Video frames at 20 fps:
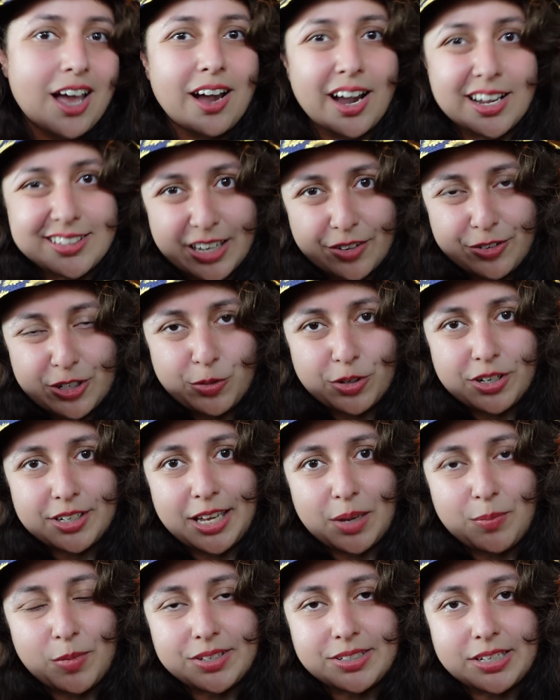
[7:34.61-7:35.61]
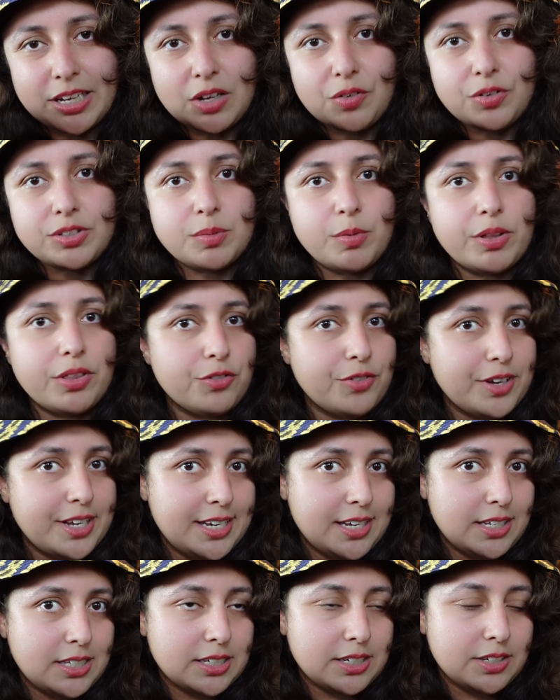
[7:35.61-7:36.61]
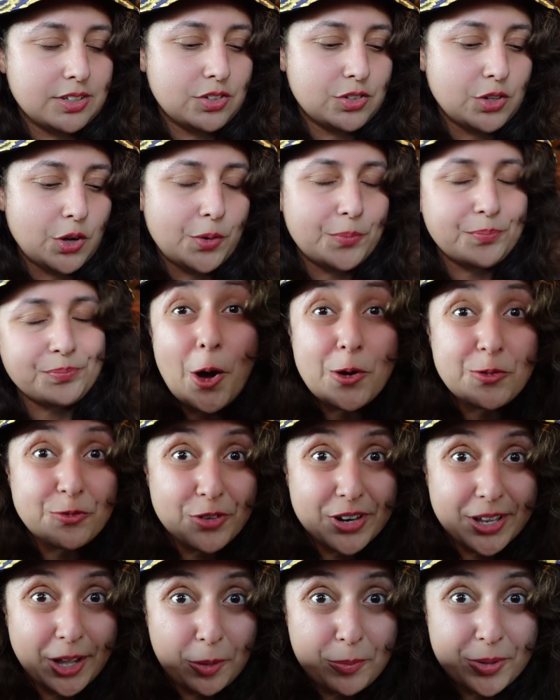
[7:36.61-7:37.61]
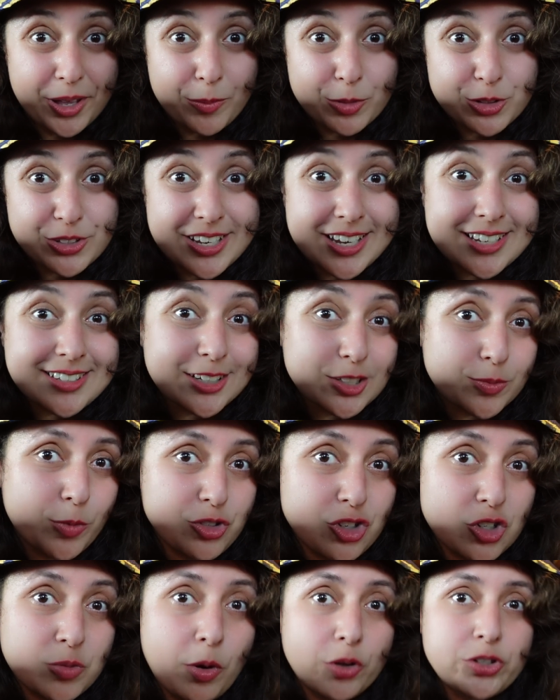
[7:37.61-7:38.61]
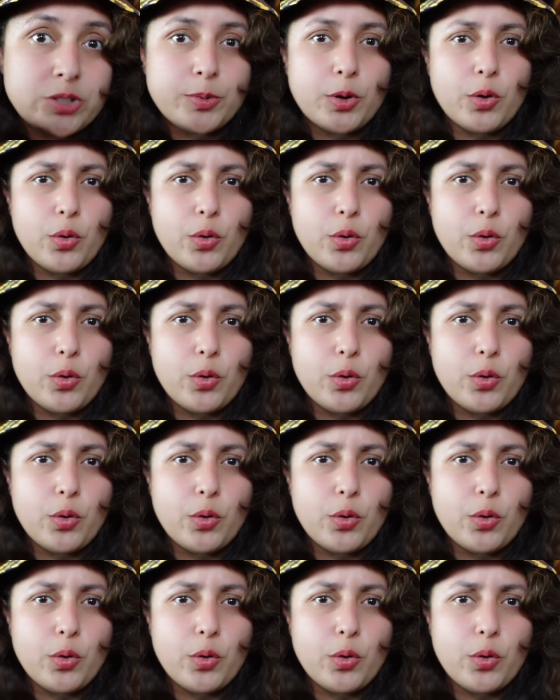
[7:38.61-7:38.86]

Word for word: I definitely want to get myself some of the fajitas, so hopefully I'll be able to eat as much as possible.